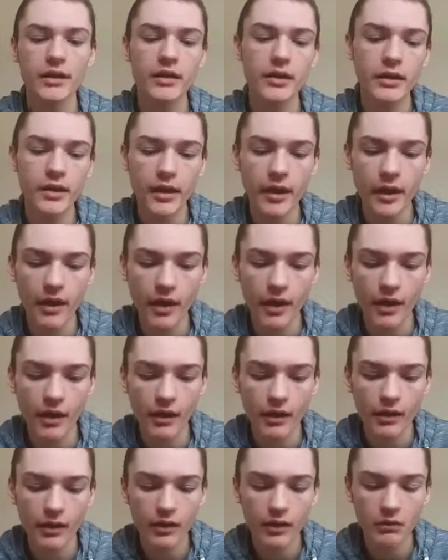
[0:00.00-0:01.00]
yeah.
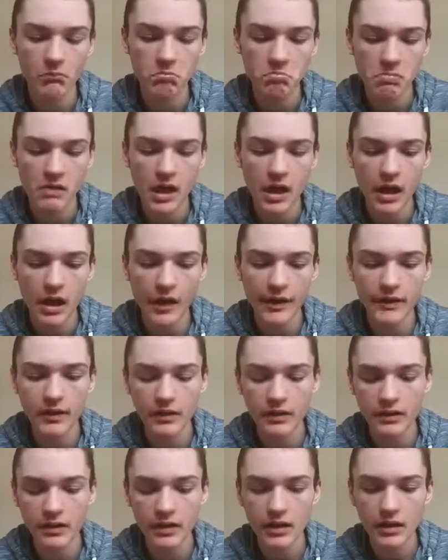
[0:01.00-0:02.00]
I
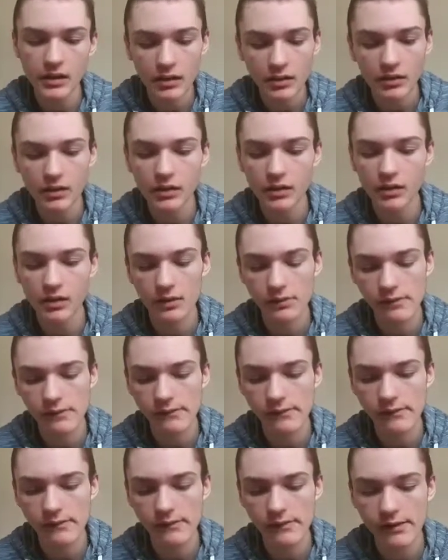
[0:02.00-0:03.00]
think
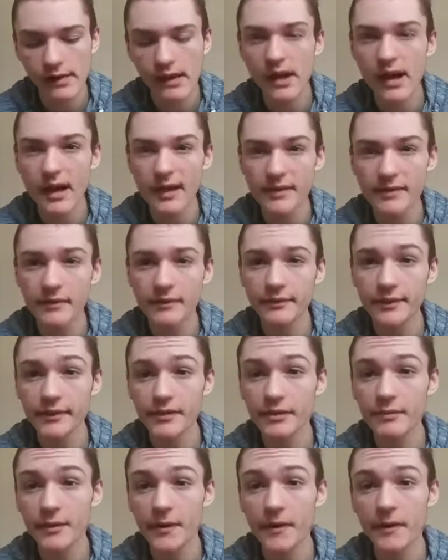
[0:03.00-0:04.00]
I think that's
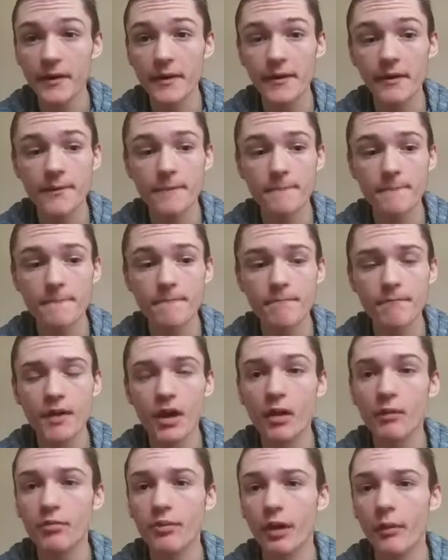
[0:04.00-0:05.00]
about it.
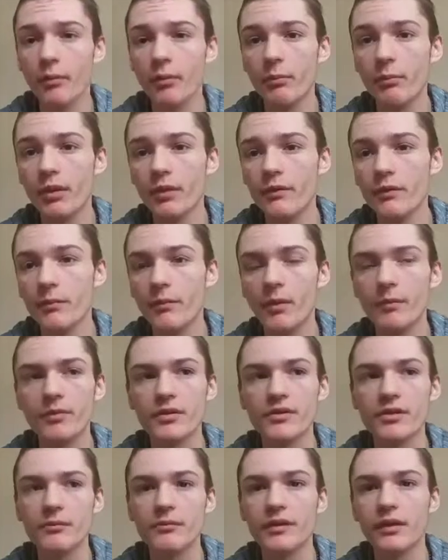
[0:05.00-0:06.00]
I'll probably remember
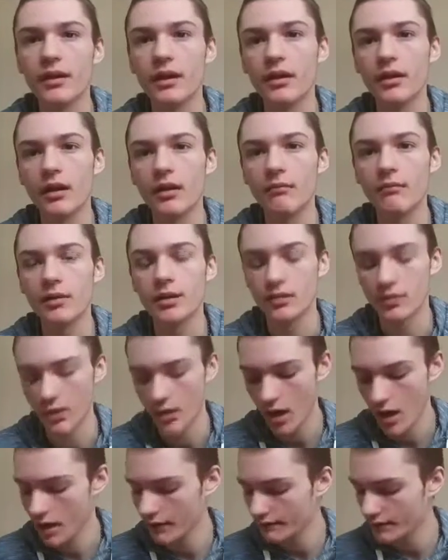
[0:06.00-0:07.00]
something I didn't mention
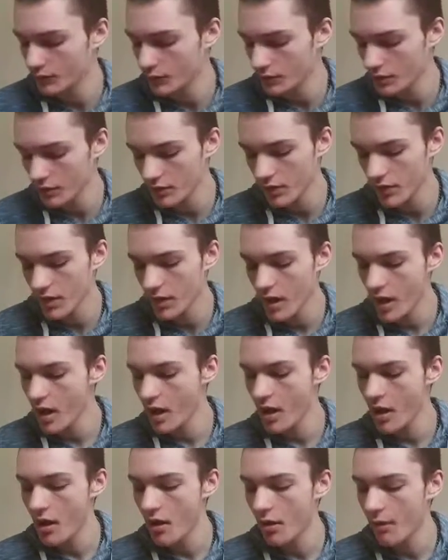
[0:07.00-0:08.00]
afterward,
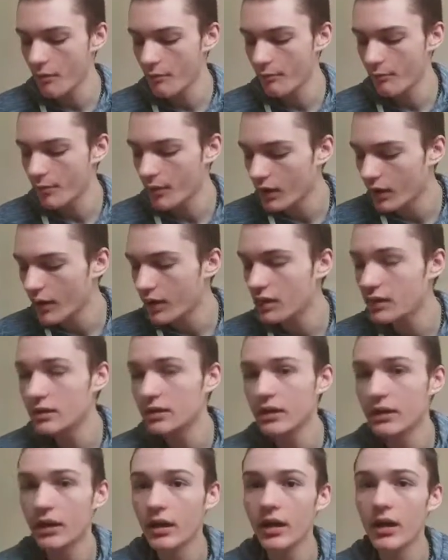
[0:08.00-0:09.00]
but
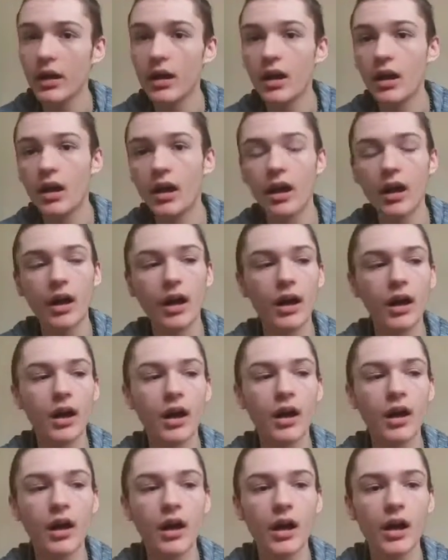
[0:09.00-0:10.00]

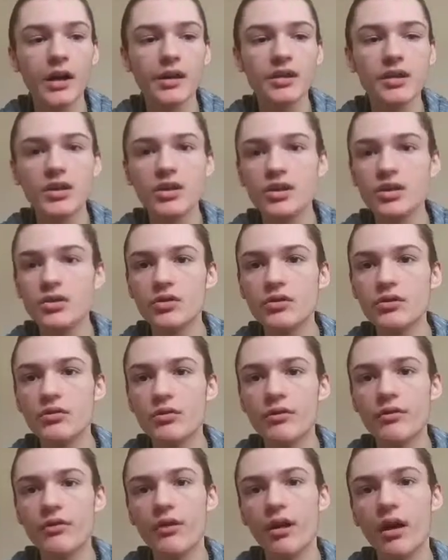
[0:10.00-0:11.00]
I just
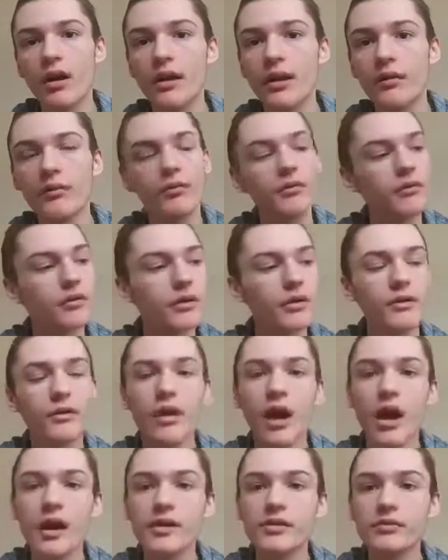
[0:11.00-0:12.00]
thought it would you
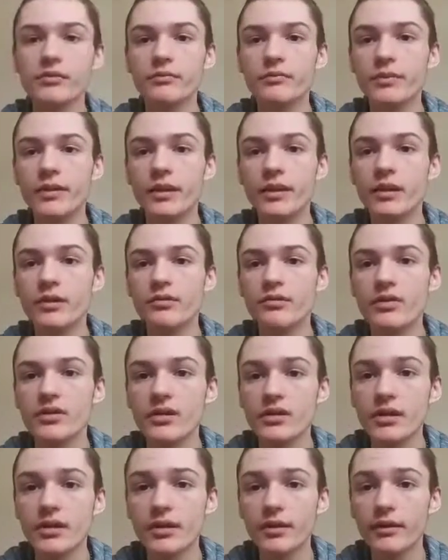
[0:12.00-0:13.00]
guys would be
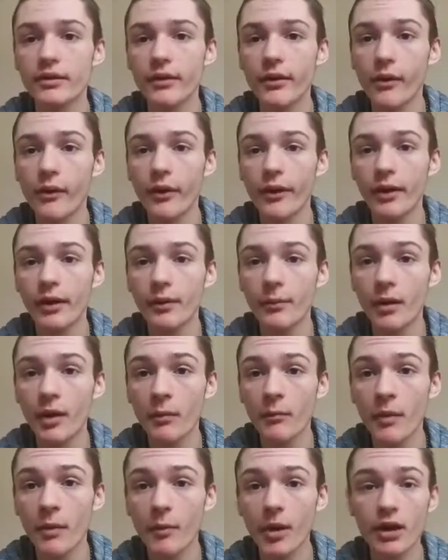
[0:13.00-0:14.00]
interested in knowing
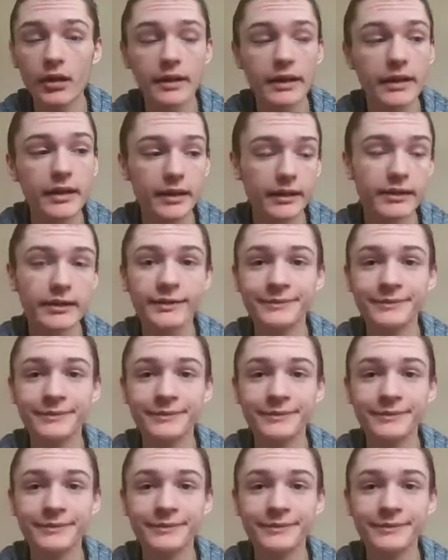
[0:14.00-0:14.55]
about my body.